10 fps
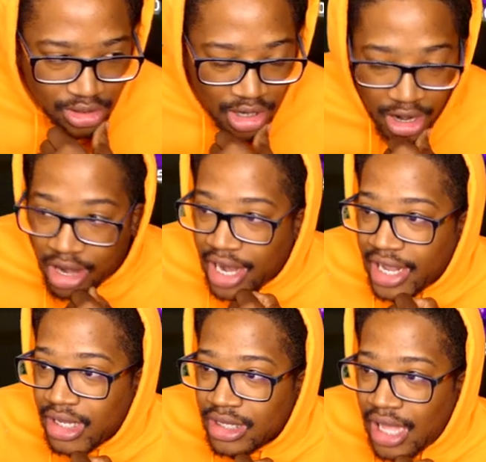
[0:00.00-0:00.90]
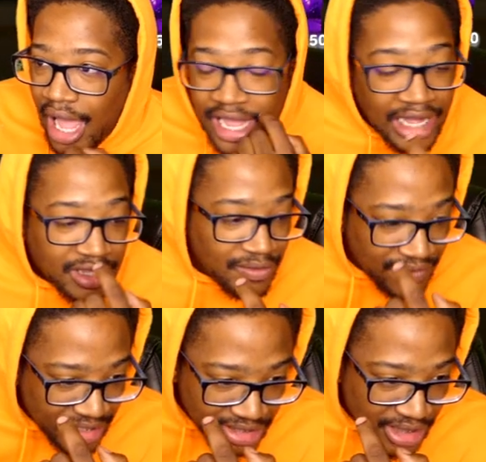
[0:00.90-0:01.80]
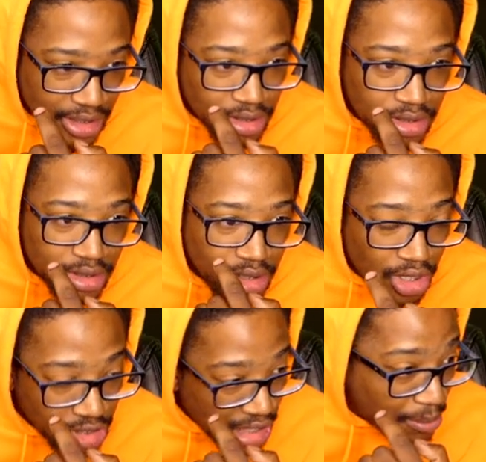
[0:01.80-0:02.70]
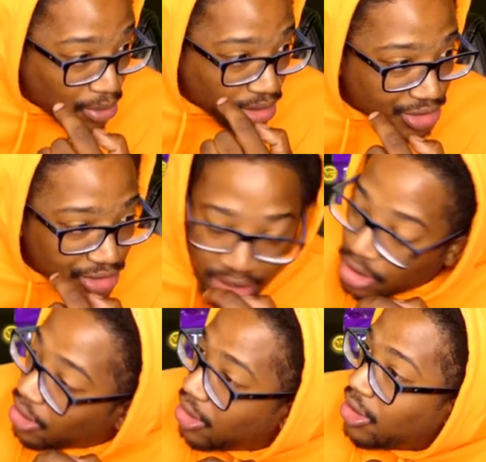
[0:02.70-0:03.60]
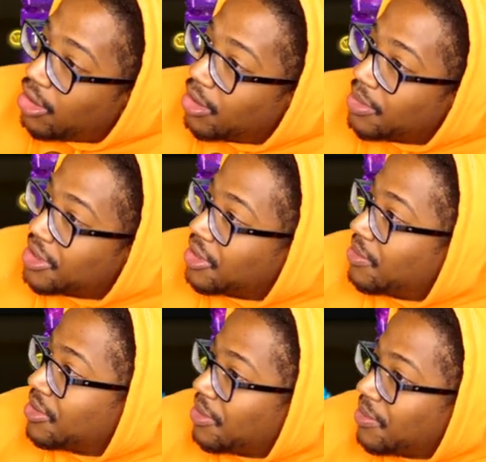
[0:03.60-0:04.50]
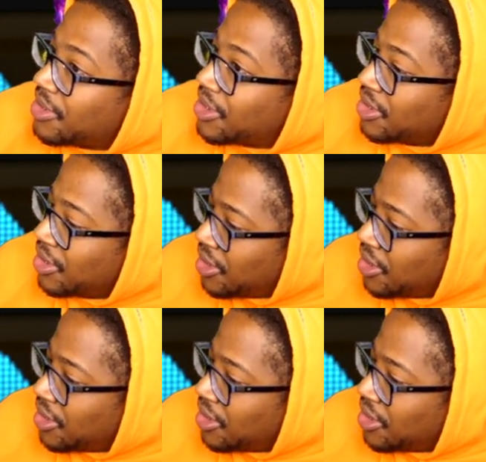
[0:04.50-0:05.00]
Alright? I got the VC. y'all boys ready? Hold on, hold on, Let me see. Let me, let me see.